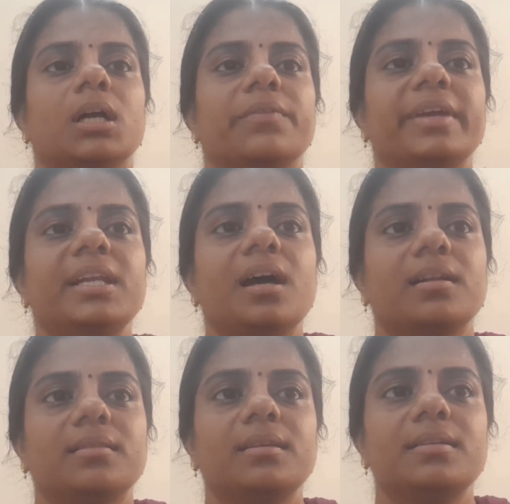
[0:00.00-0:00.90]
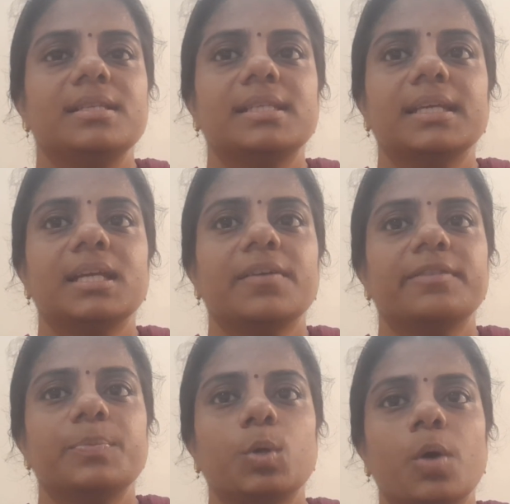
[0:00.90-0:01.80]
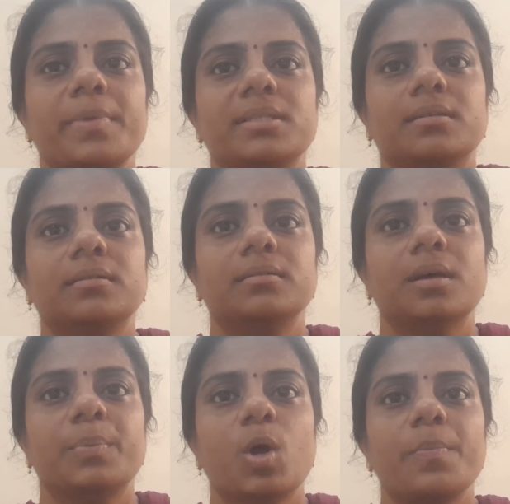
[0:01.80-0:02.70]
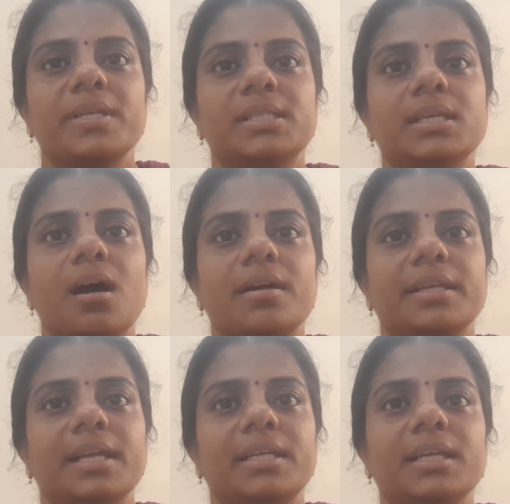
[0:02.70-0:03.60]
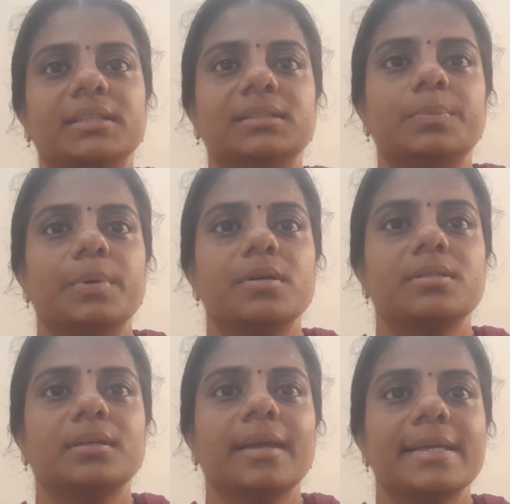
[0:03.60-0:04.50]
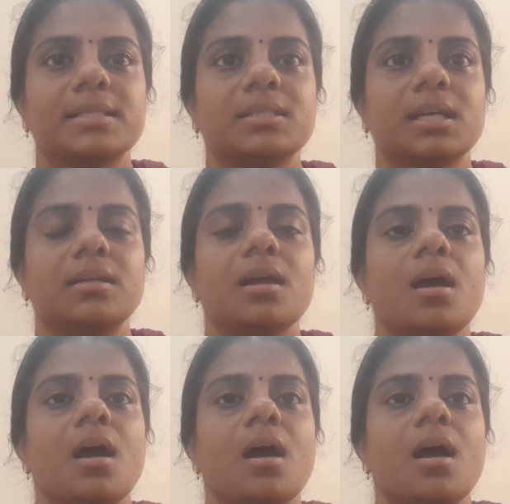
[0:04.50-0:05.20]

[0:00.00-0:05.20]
When at the desire of the promisor, the promisee or any other person has done